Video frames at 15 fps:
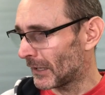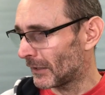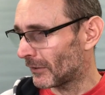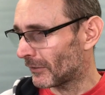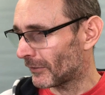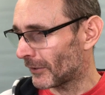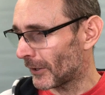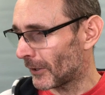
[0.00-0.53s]

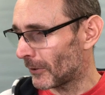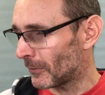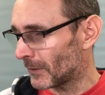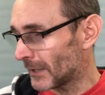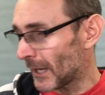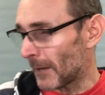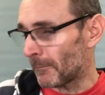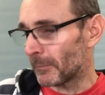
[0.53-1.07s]
So
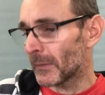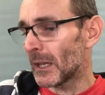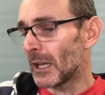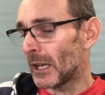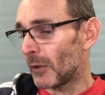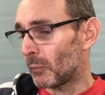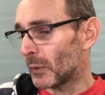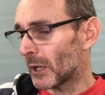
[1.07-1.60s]
yeah,
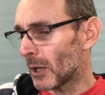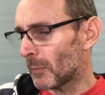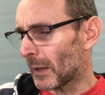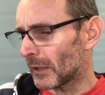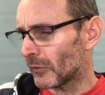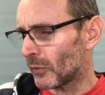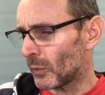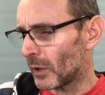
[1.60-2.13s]
if we go
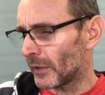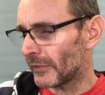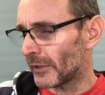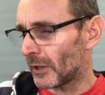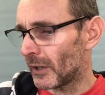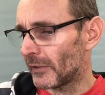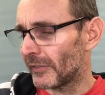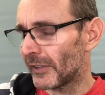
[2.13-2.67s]
back to I
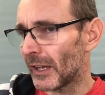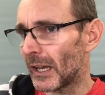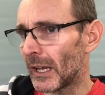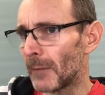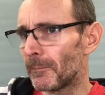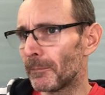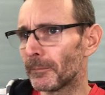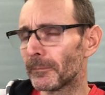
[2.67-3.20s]

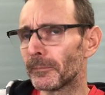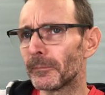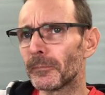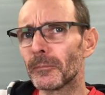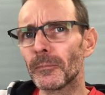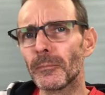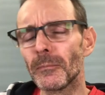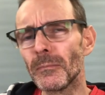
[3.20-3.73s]
Say,
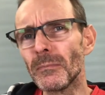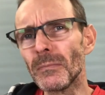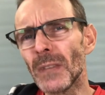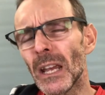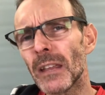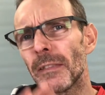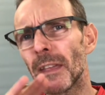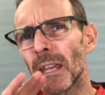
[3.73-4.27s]

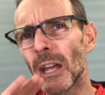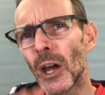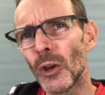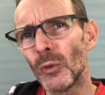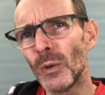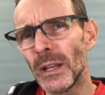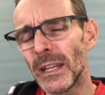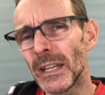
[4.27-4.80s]
they
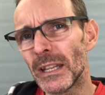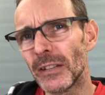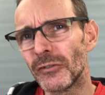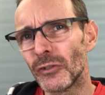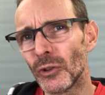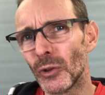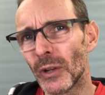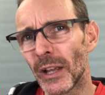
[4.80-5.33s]
only issued a